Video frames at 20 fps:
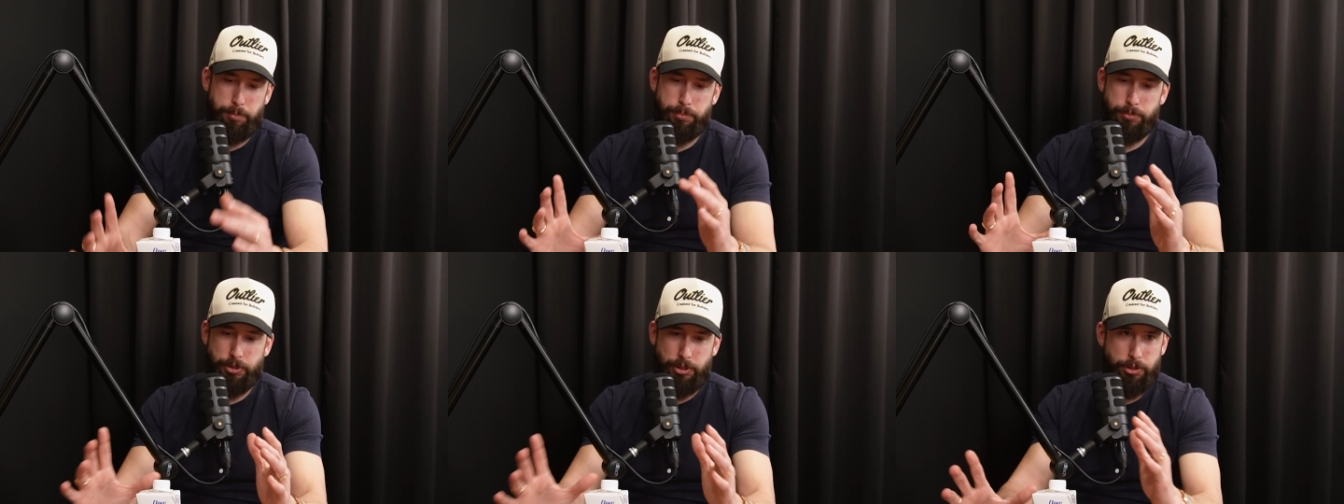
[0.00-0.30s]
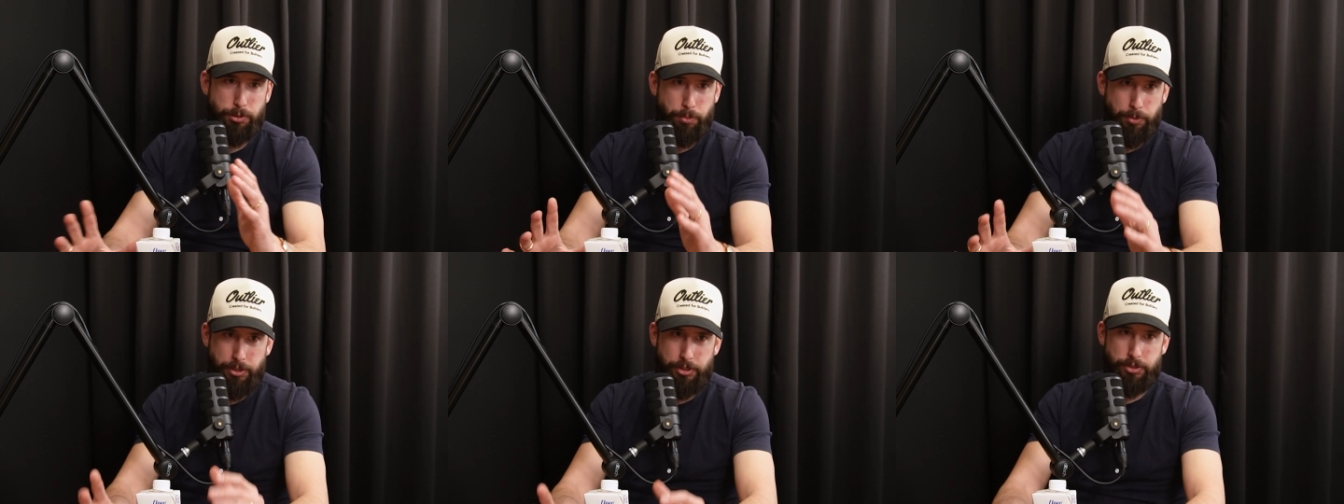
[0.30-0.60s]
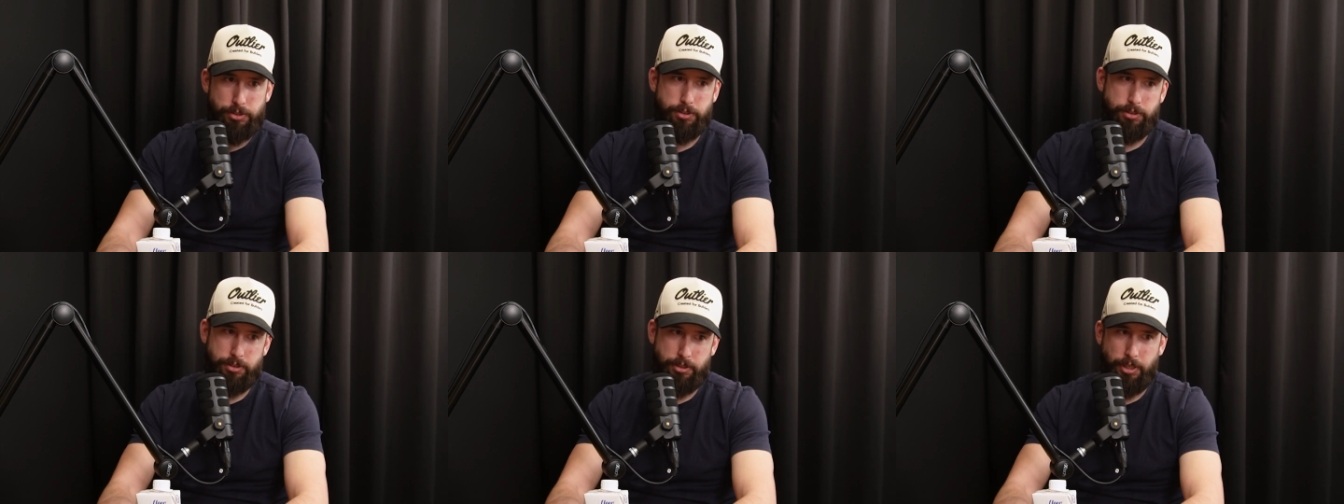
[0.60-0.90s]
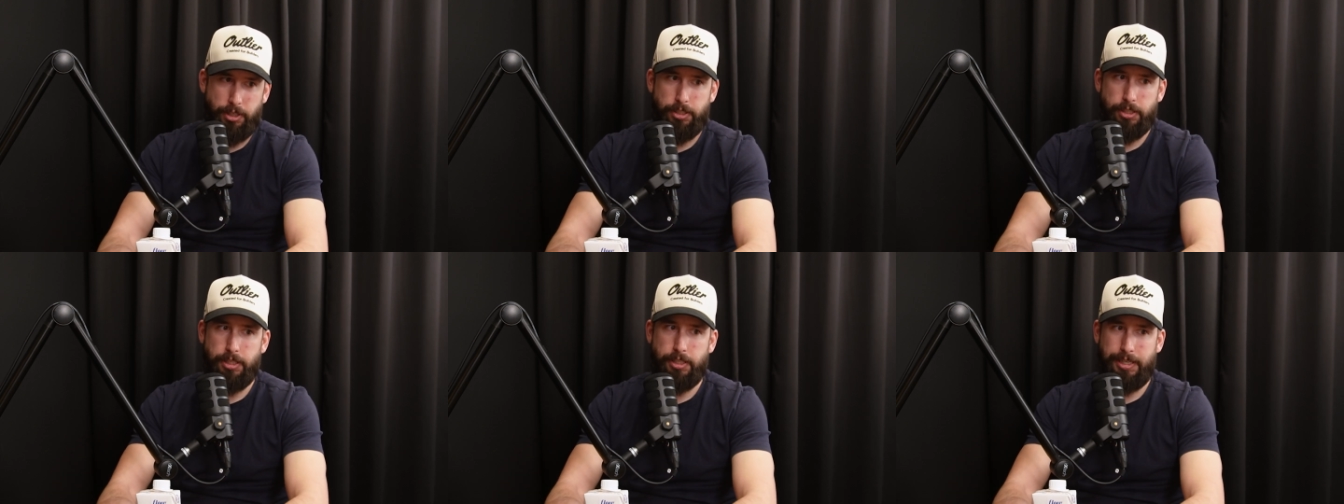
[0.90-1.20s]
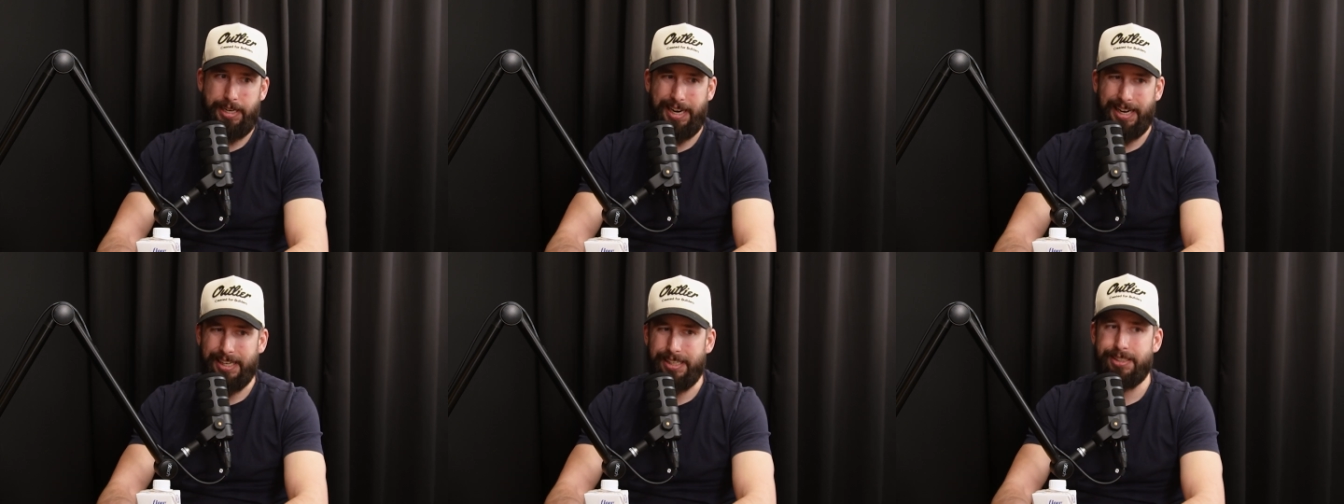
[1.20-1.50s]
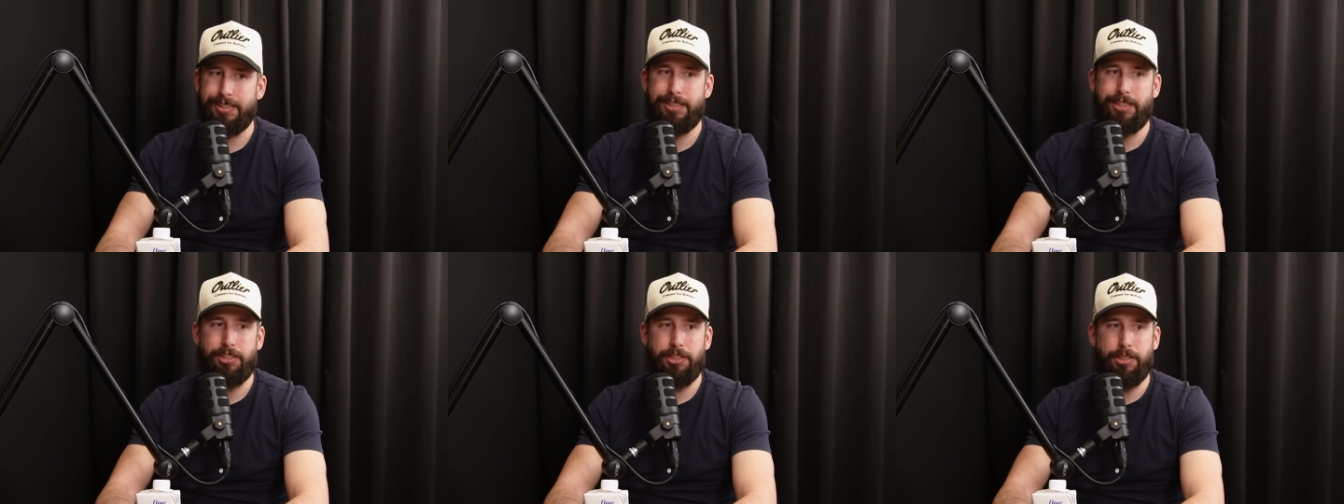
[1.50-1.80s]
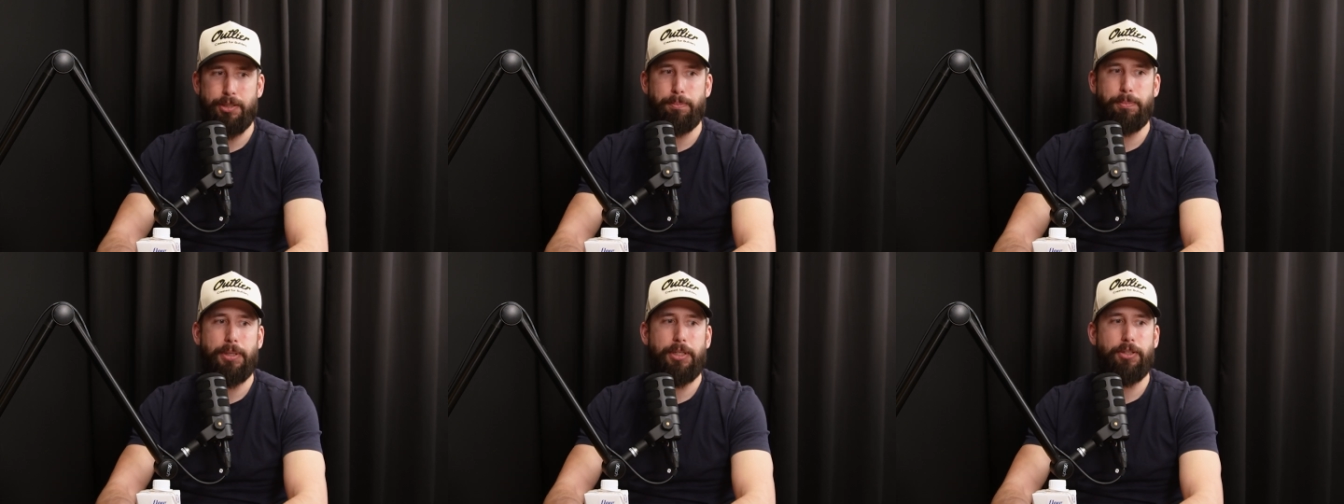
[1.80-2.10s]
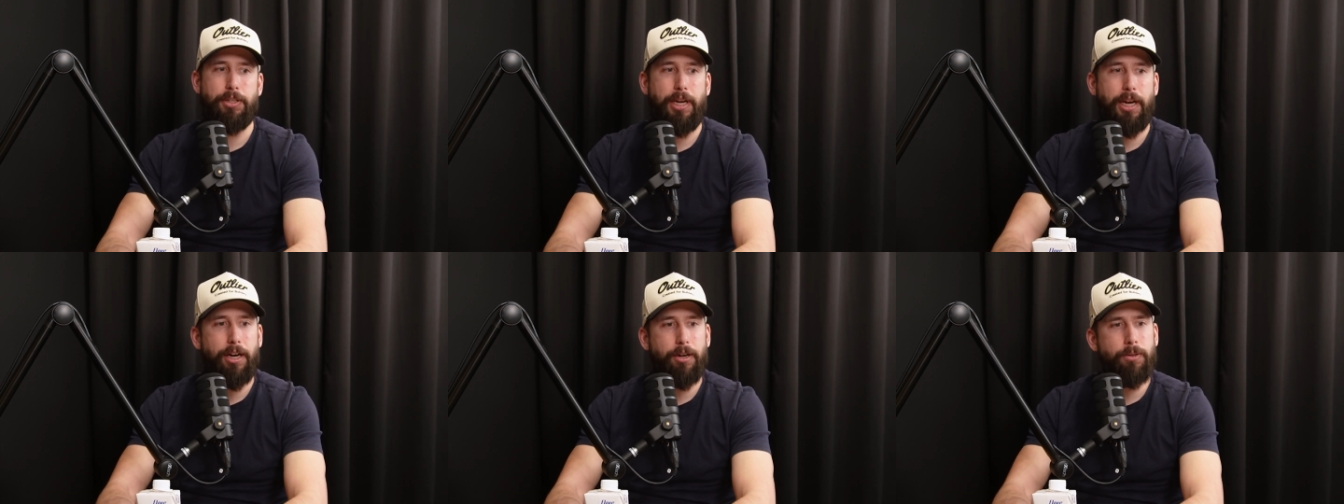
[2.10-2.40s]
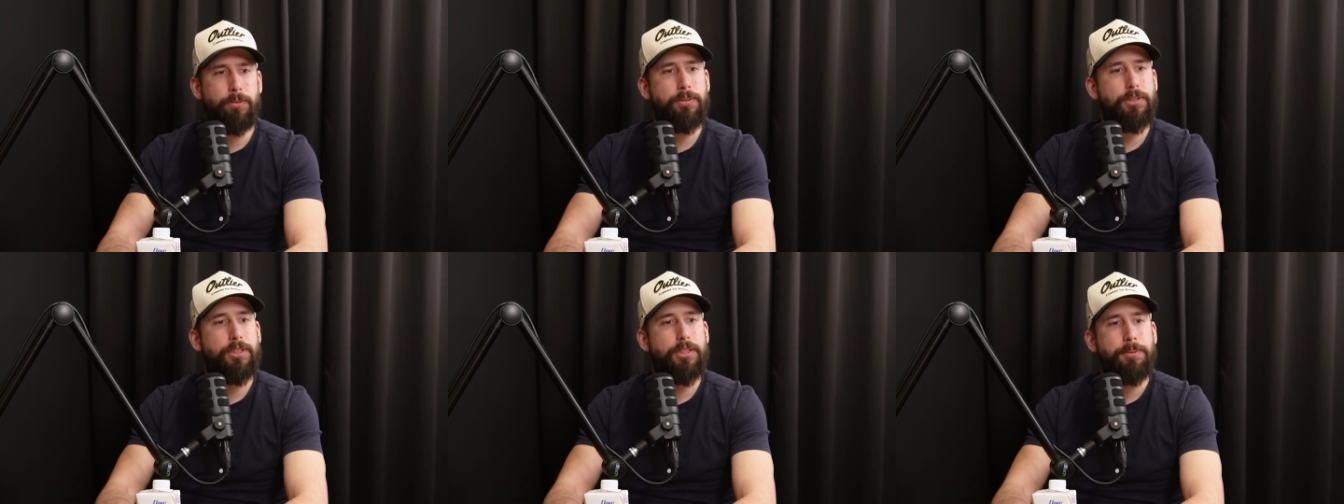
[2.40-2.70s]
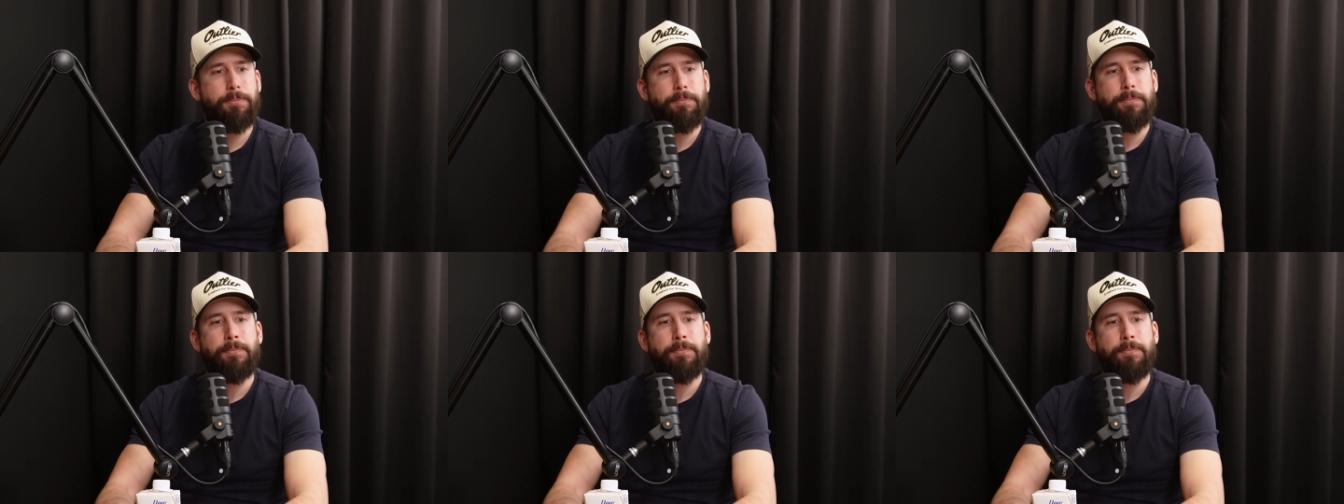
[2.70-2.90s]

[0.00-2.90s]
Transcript: just when kind of the chaos starts to build out.